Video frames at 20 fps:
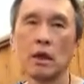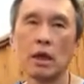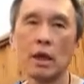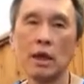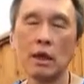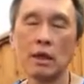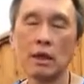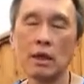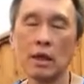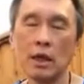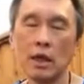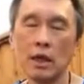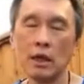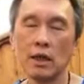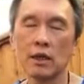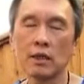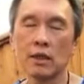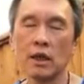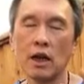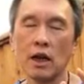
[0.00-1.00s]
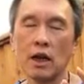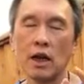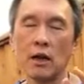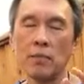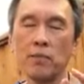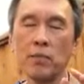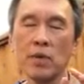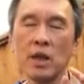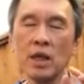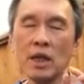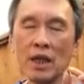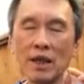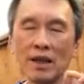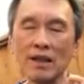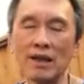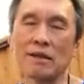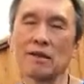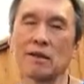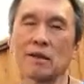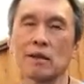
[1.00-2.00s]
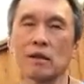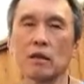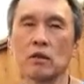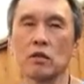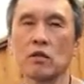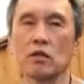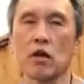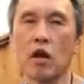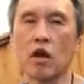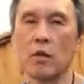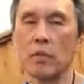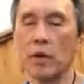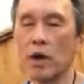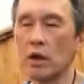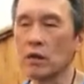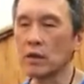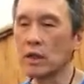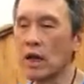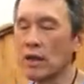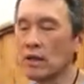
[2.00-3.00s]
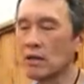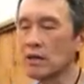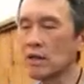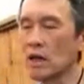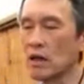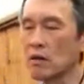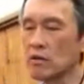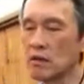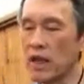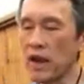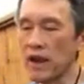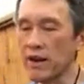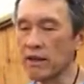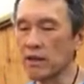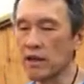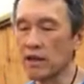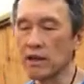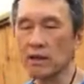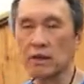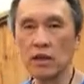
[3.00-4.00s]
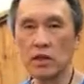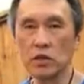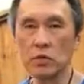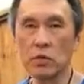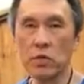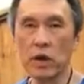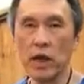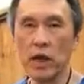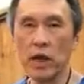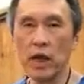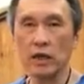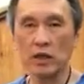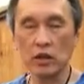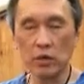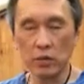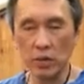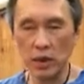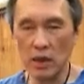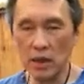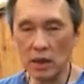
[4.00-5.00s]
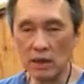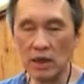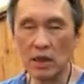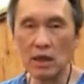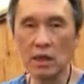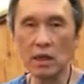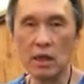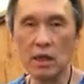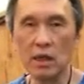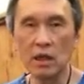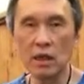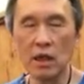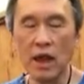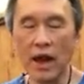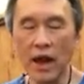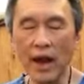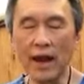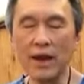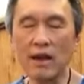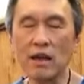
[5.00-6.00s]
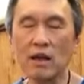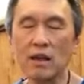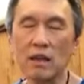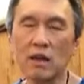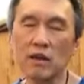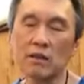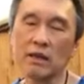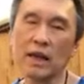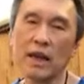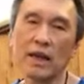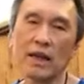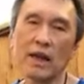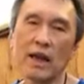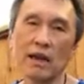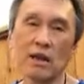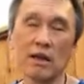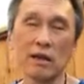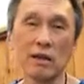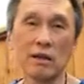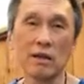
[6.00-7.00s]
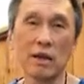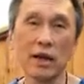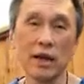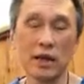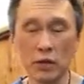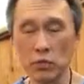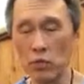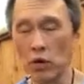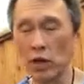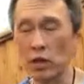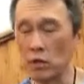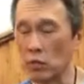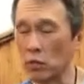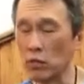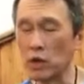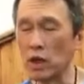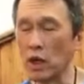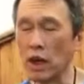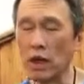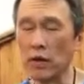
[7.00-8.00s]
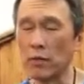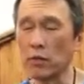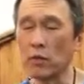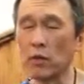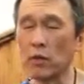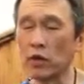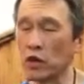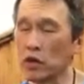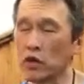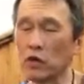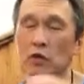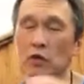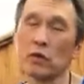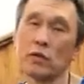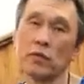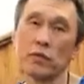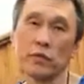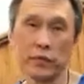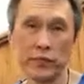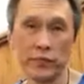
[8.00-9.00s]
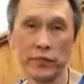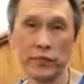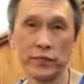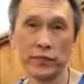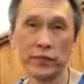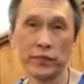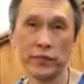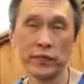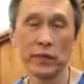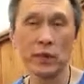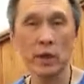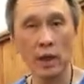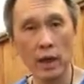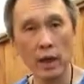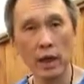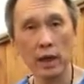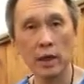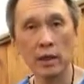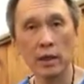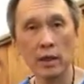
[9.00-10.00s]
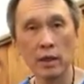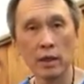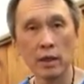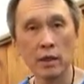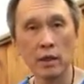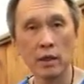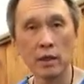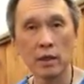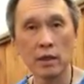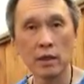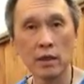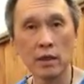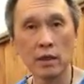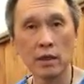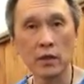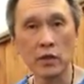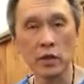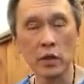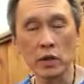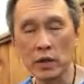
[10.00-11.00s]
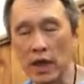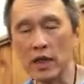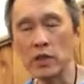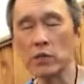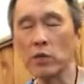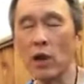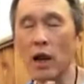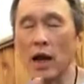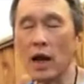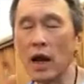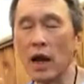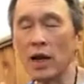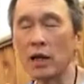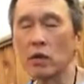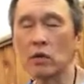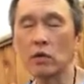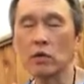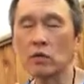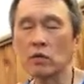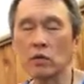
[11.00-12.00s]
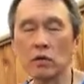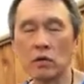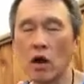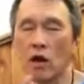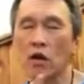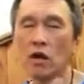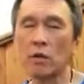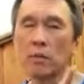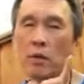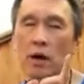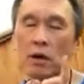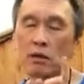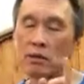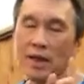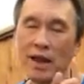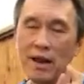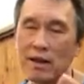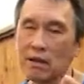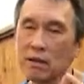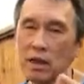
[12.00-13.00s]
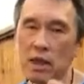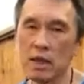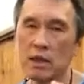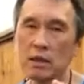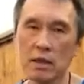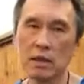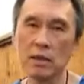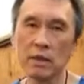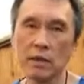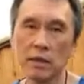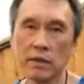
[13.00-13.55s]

it is uh, meaningless to talk about Tan Sao technique this way has to be this angle, angle or that angle as what we have going through. Okay? So that's why I don't talk about techniques.